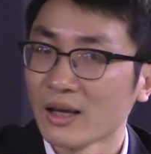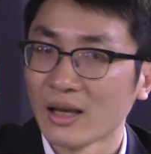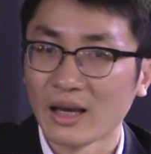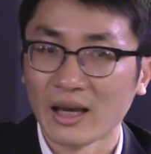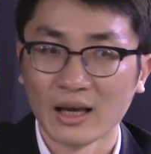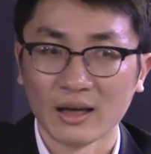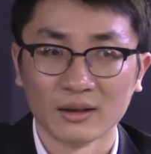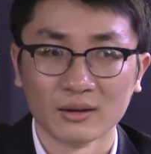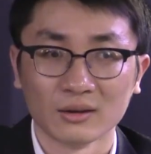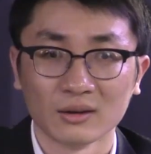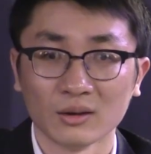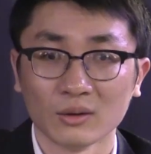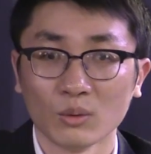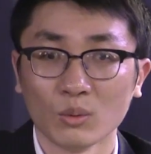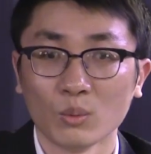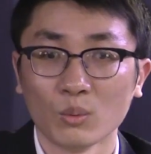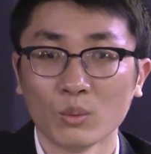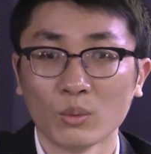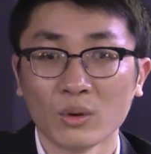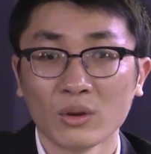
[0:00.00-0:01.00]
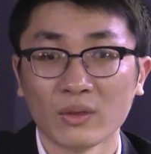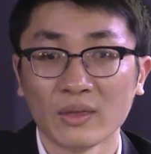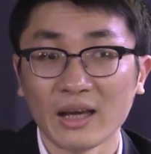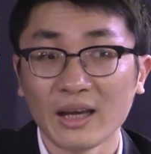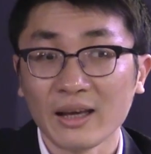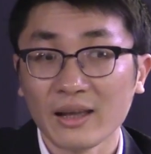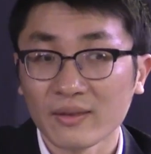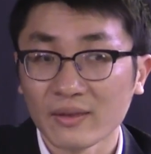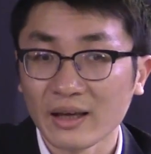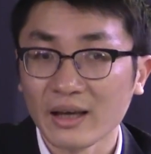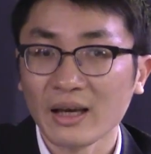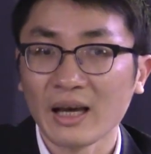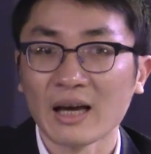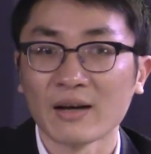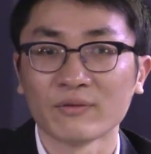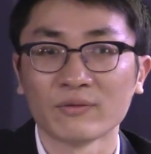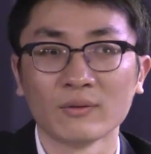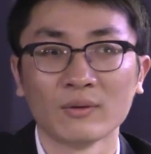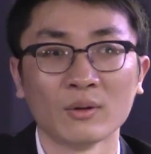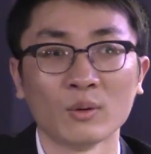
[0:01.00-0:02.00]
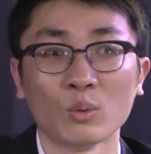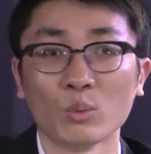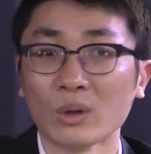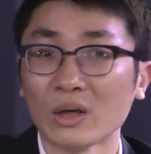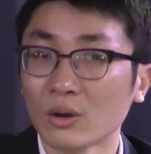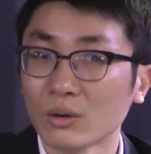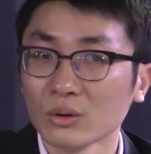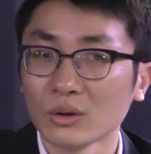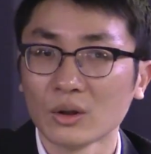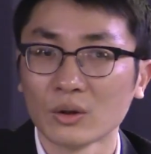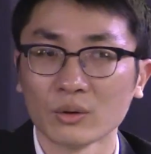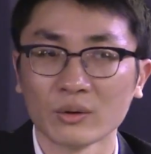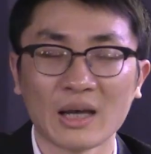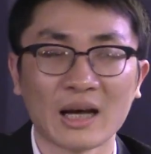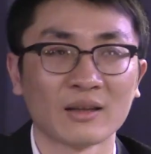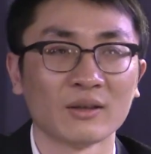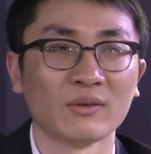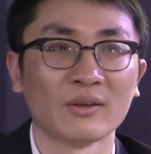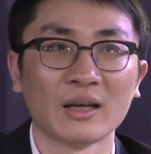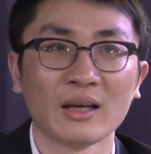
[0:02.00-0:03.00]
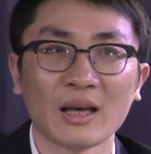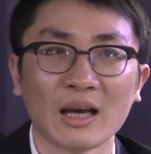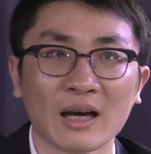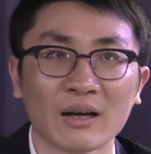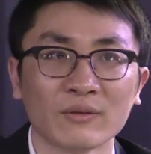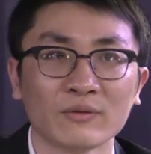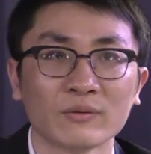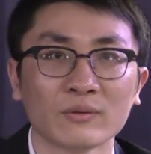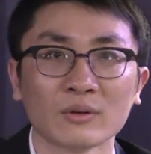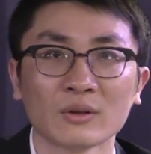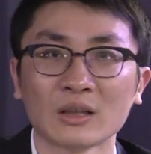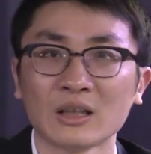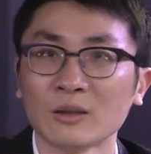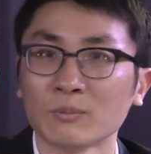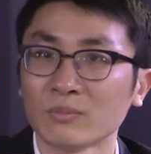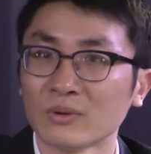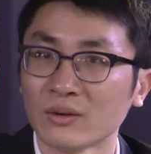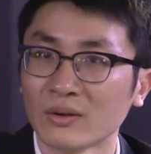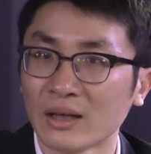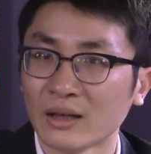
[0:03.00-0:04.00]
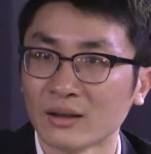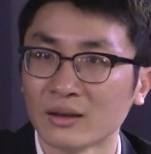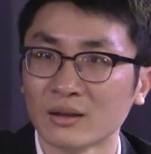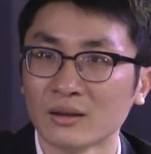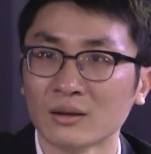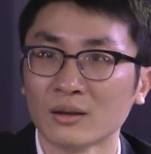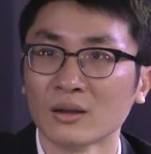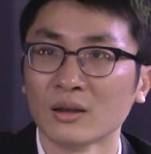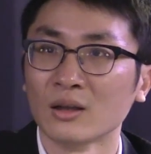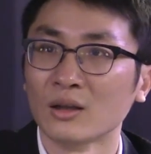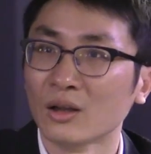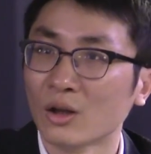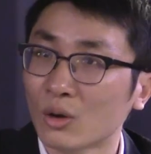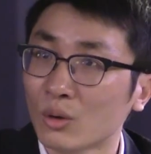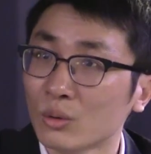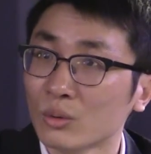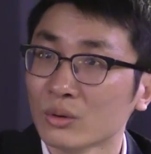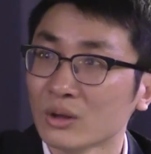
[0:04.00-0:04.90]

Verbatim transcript: And They, they have, we all know that they have kept their low